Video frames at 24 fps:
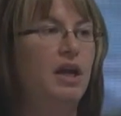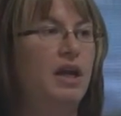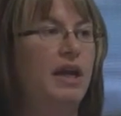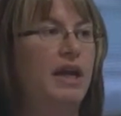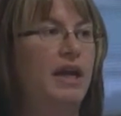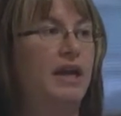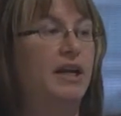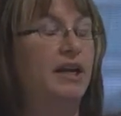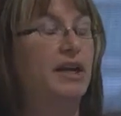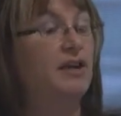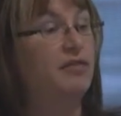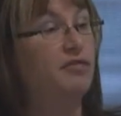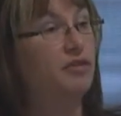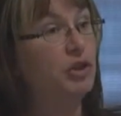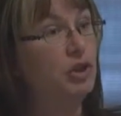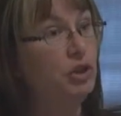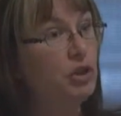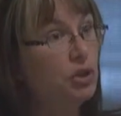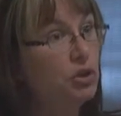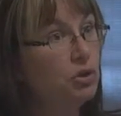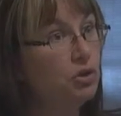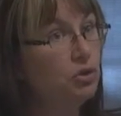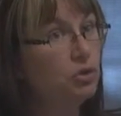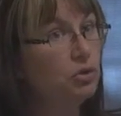And if
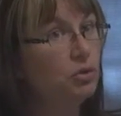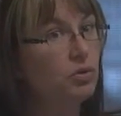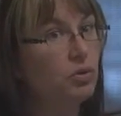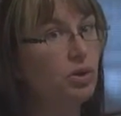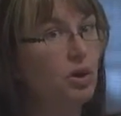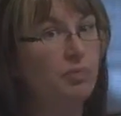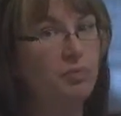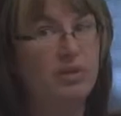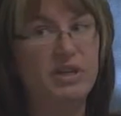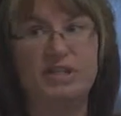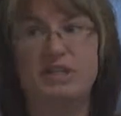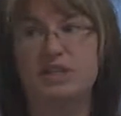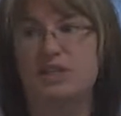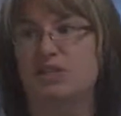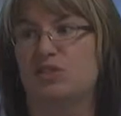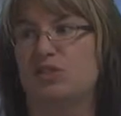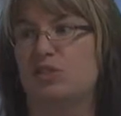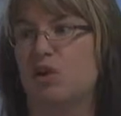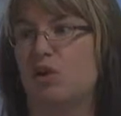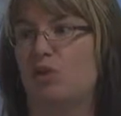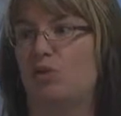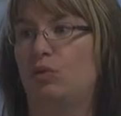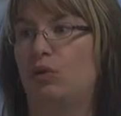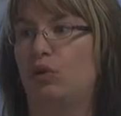you, the business
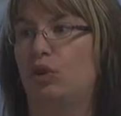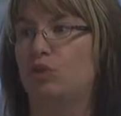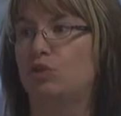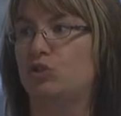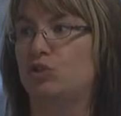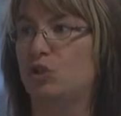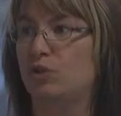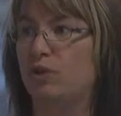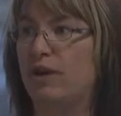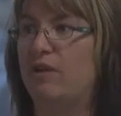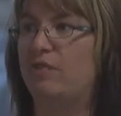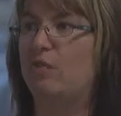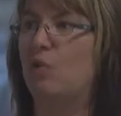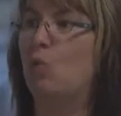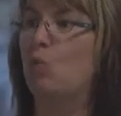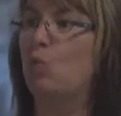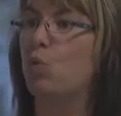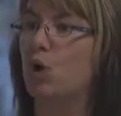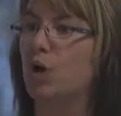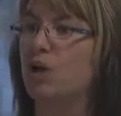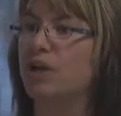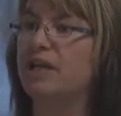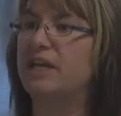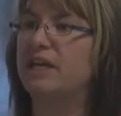owner, don't have a
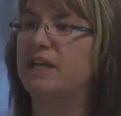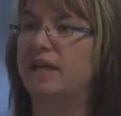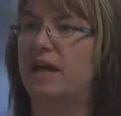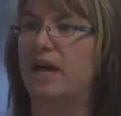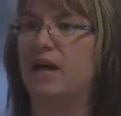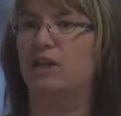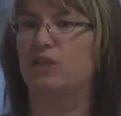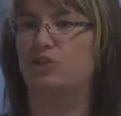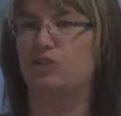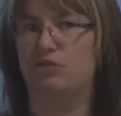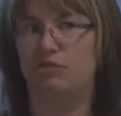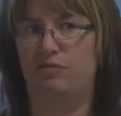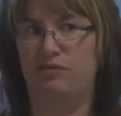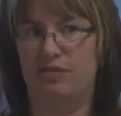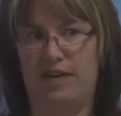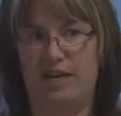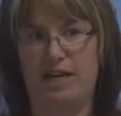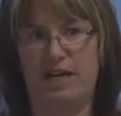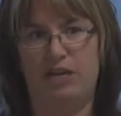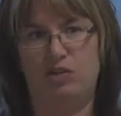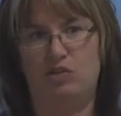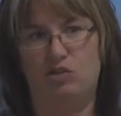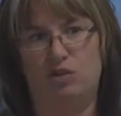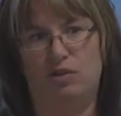working knowledge of
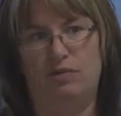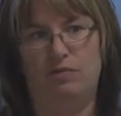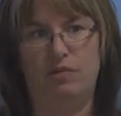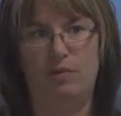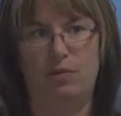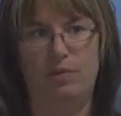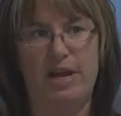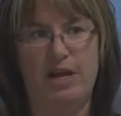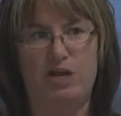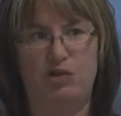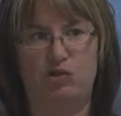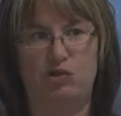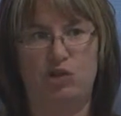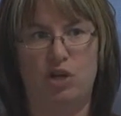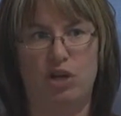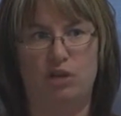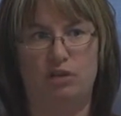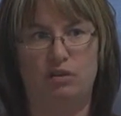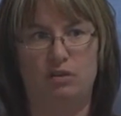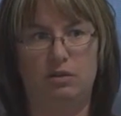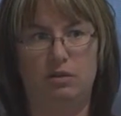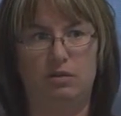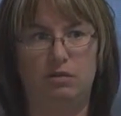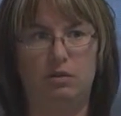financial
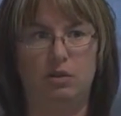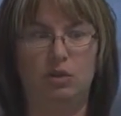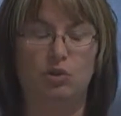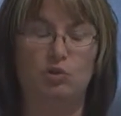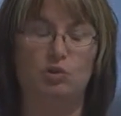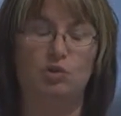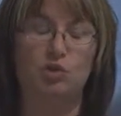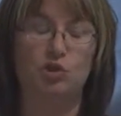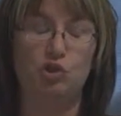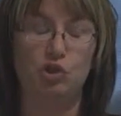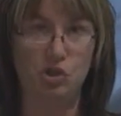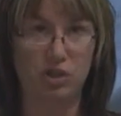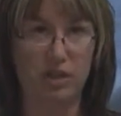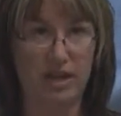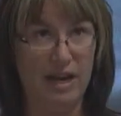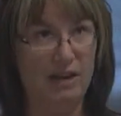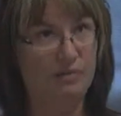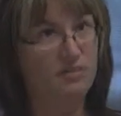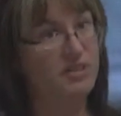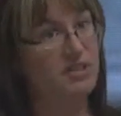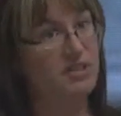information, you should have